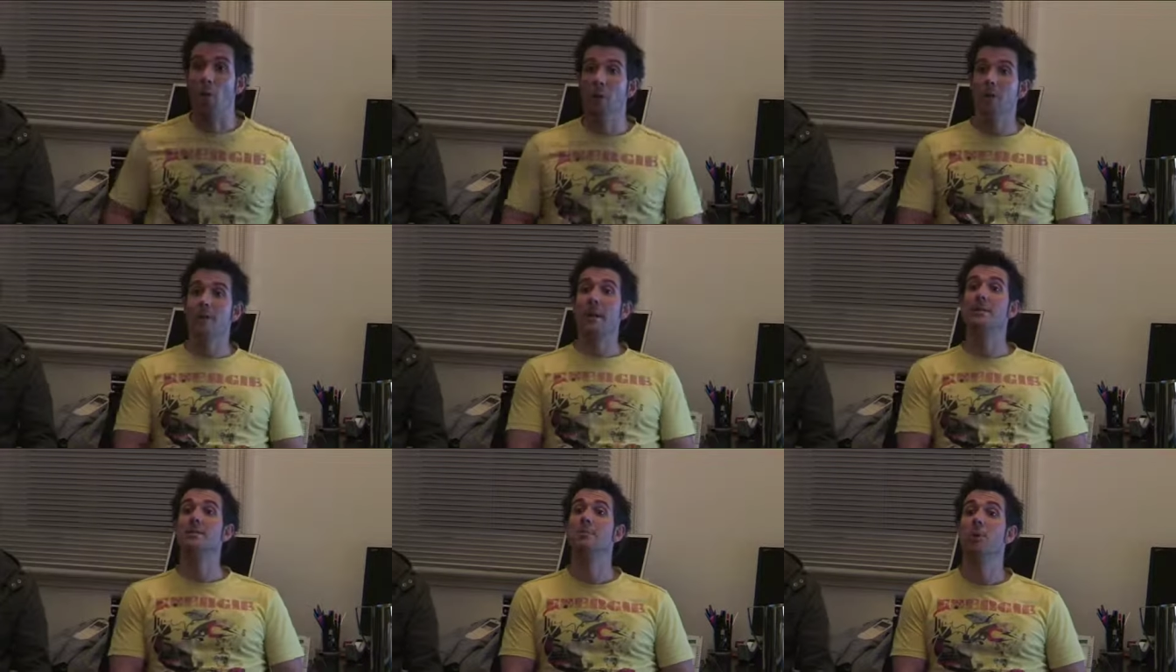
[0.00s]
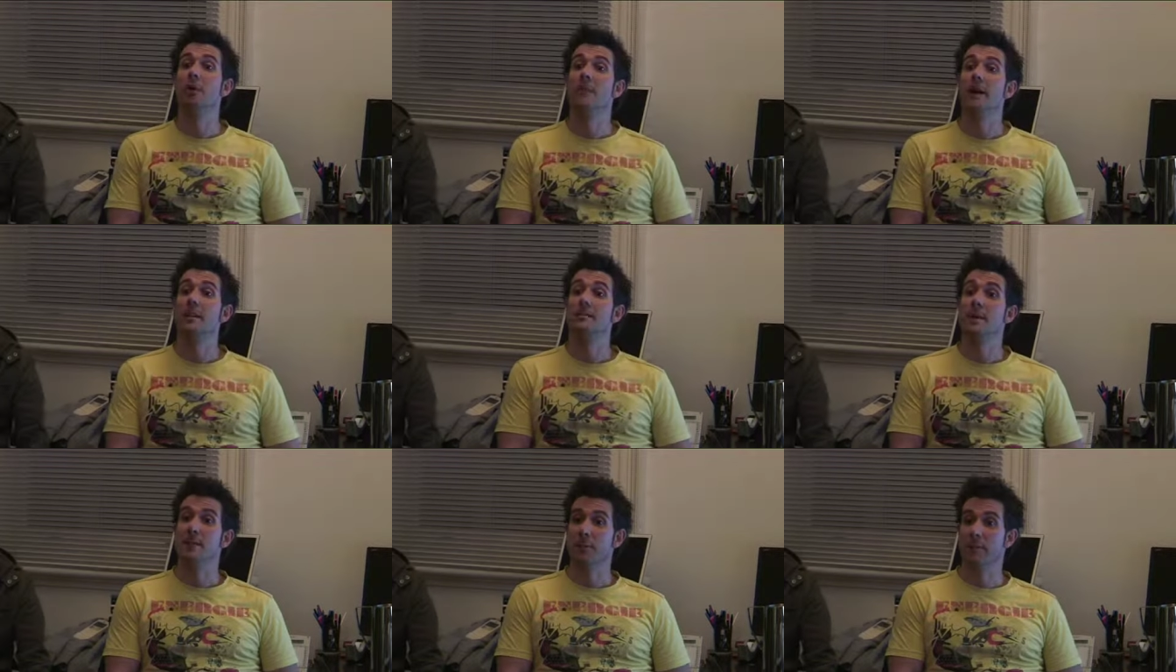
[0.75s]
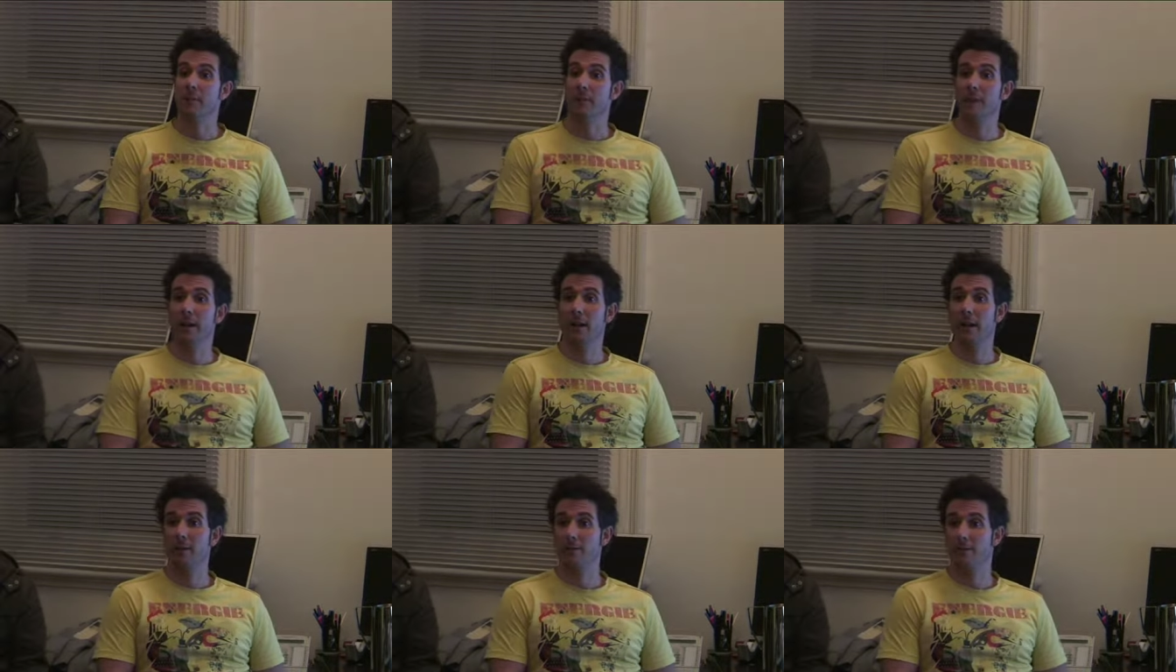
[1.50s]
I wouldn't have been disappointed if I had spent £25
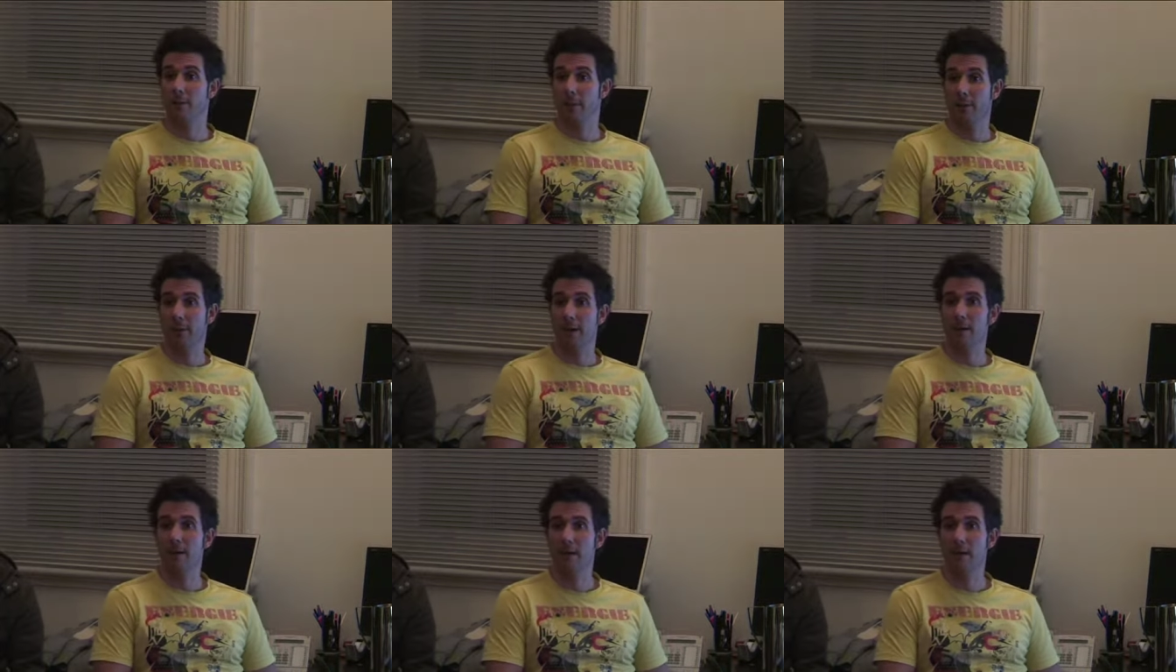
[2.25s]
on it, let's put it that way.